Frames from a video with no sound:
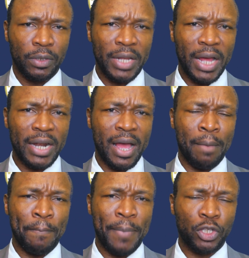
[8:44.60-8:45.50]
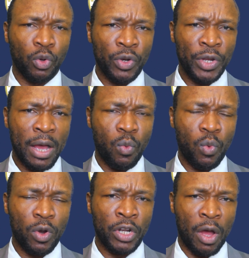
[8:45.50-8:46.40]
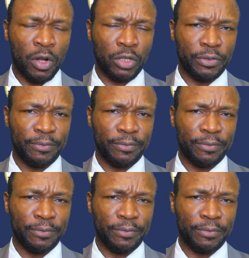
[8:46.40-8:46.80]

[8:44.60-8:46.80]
that Ambazonia will not